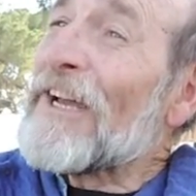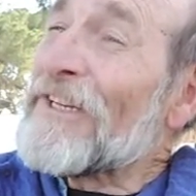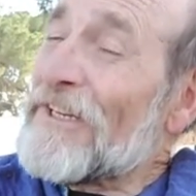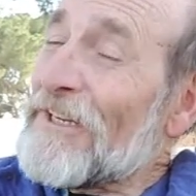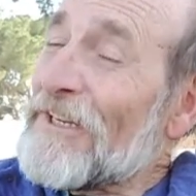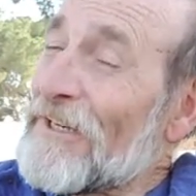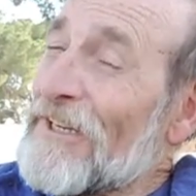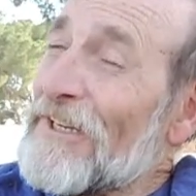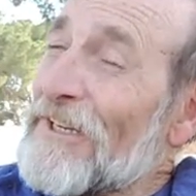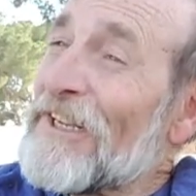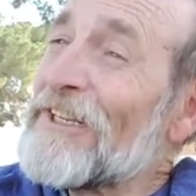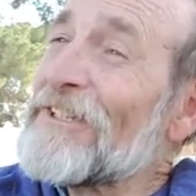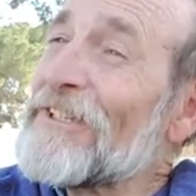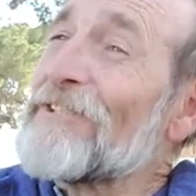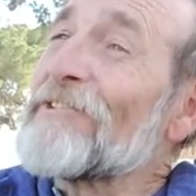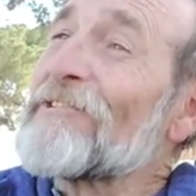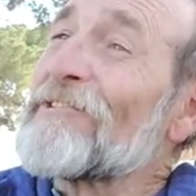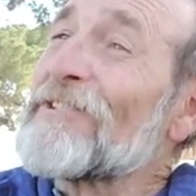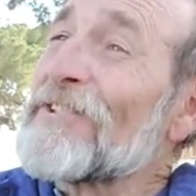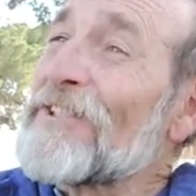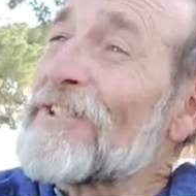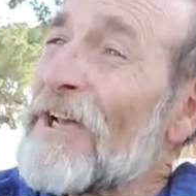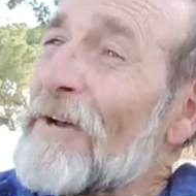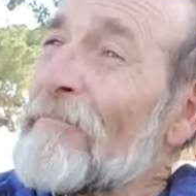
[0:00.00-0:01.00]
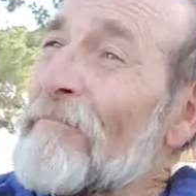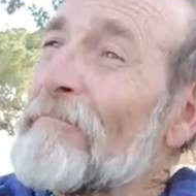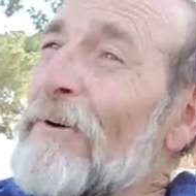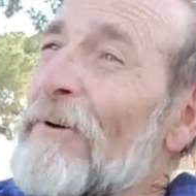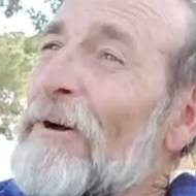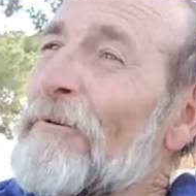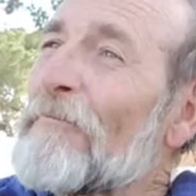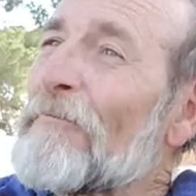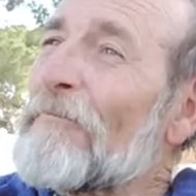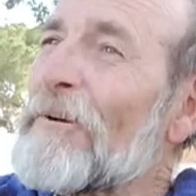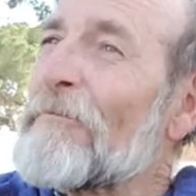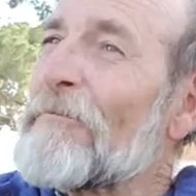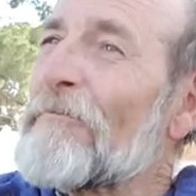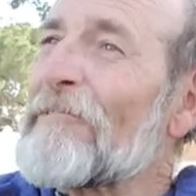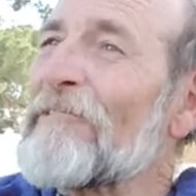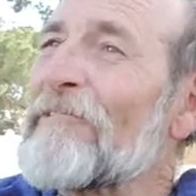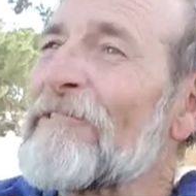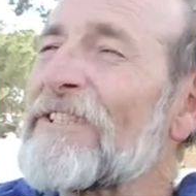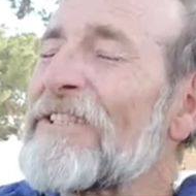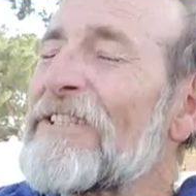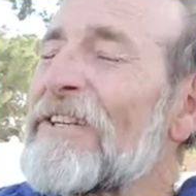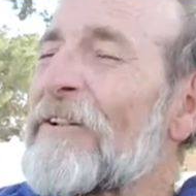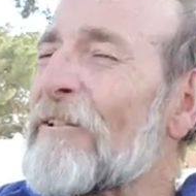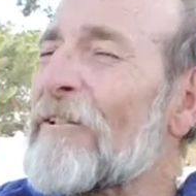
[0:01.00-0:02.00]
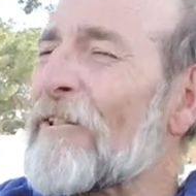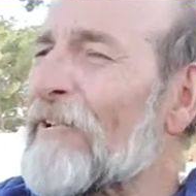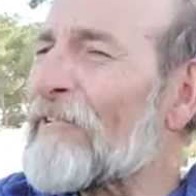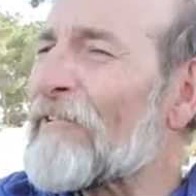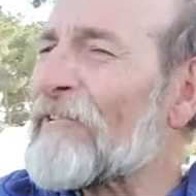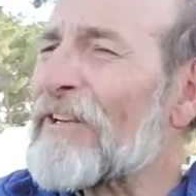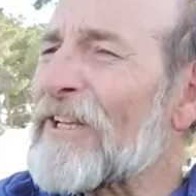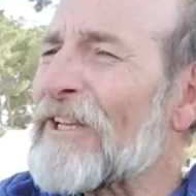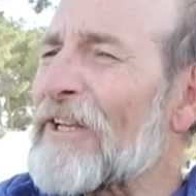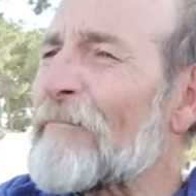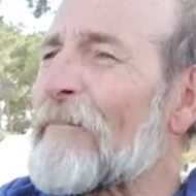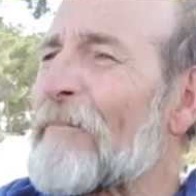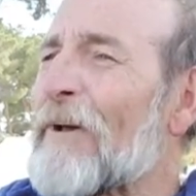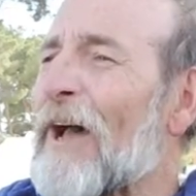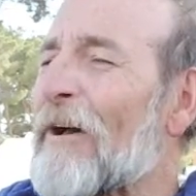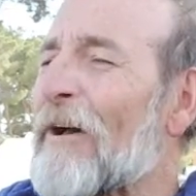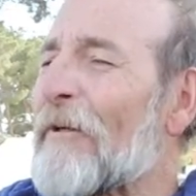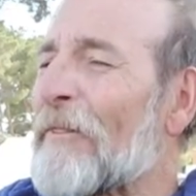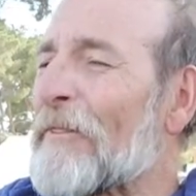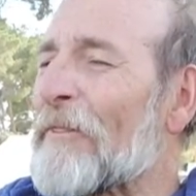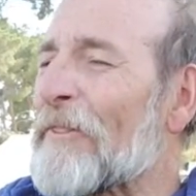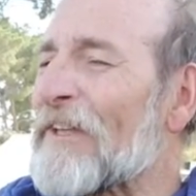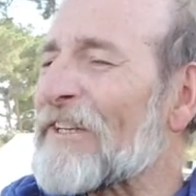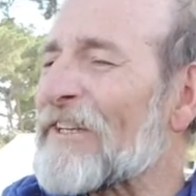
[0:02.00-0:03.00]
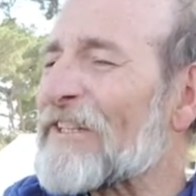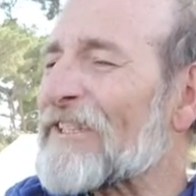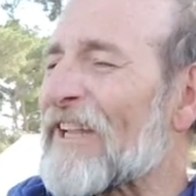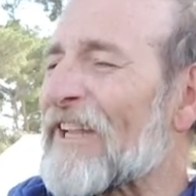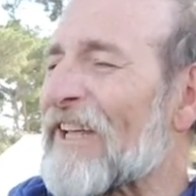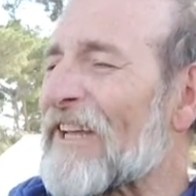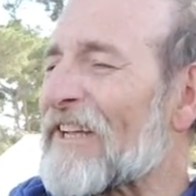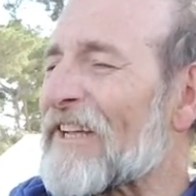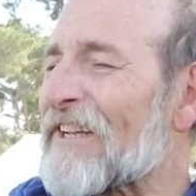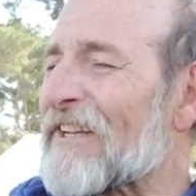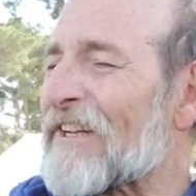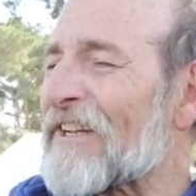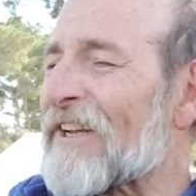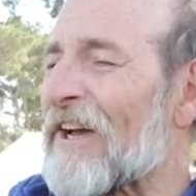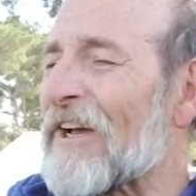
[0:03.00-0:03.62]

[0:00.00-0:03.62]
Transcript: I did injure some, but we were still learning about things like